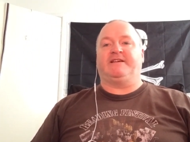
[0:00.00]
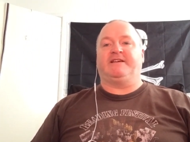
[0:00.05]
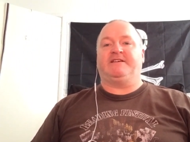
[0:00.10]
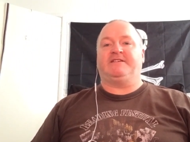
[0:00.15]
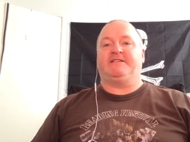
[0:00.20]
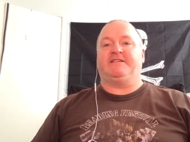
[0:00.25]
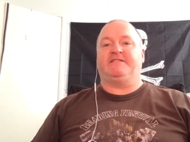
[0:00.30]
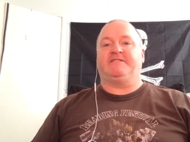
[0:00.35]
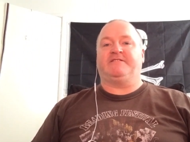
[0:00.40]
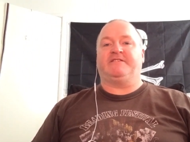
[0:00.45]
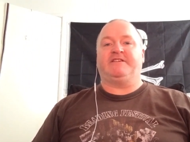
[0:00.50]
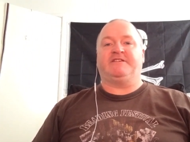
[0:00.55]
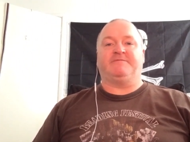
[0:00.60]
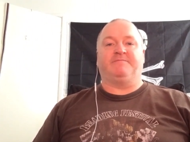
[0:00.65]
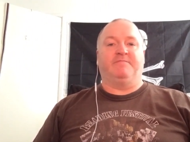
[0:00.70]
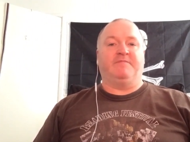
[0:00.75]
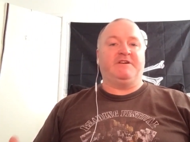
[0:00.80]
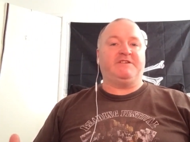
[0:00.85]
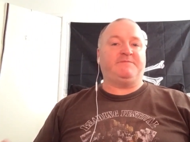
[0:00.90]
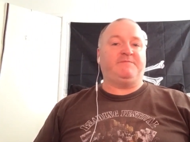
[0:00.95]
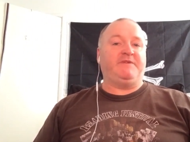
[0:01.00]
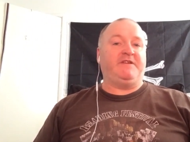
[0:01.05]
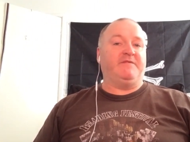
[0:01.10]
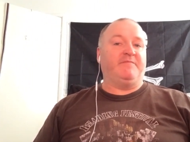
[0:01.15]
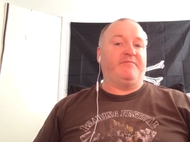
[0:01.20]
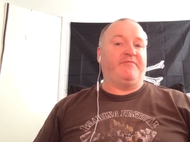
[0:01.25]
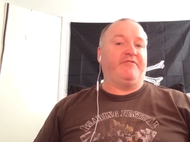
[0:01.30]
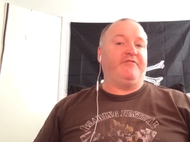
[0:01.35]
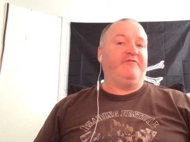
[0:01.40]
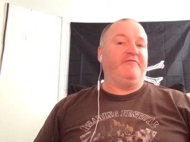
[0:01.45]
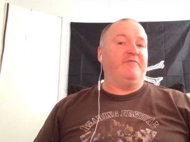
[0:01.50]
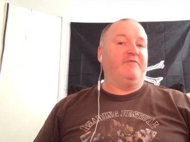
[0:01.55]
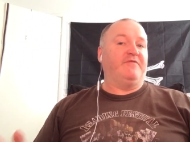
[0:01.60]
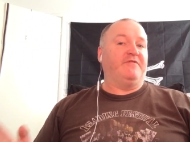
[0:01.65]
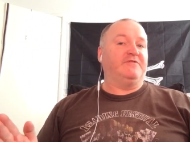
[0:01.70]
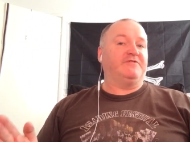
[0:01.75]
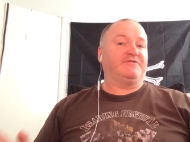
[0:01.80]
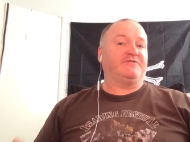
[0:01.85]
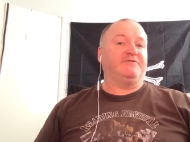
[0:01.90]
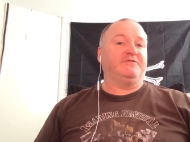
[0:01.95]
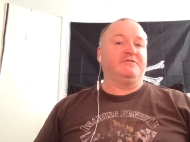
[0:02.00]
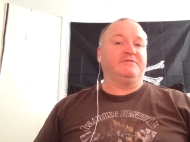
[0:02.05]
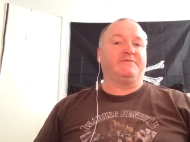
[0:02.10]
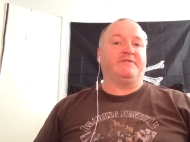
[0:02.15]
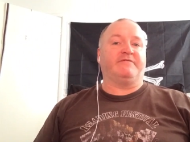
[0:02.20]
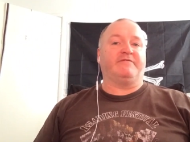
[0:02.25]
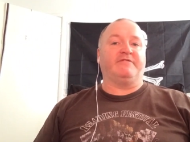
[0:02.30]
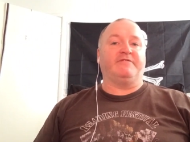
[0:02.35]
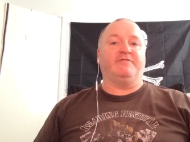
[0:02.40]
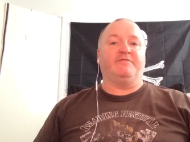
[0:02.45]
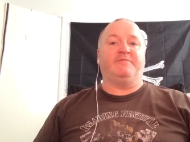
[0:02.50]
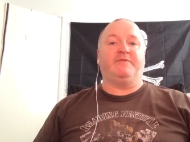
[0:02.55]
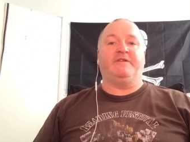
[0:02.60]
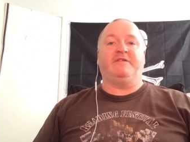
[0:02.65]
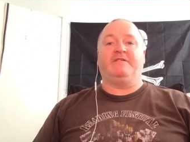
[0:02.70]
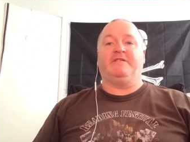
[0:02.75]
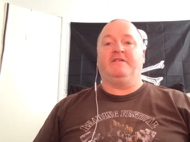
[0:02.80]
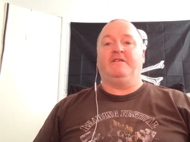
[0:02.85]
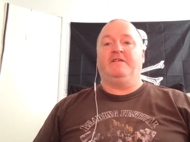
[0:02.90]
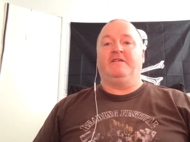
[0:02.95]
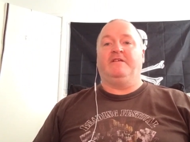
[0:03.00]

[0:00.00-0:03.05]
test and trace must be improved before schools were reopened.